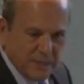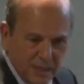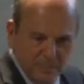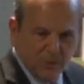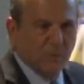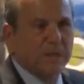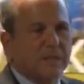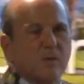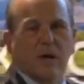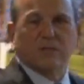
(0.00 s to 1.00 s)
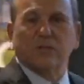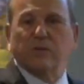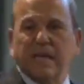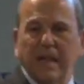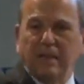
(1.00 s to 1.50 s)
team. You're on my team. Who else?
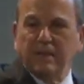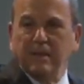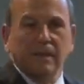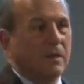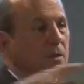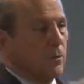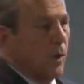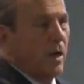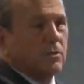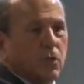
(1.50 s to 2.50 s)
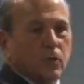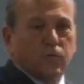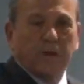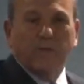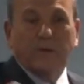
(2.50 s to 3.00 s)
Zero talent? One, two,
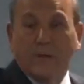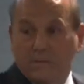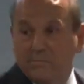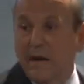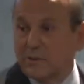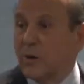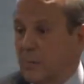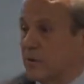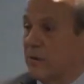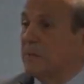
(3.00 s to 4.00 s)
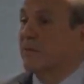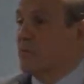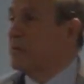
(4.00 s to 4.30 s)
three, four. Good. That's what I'm looking for. I'm looking for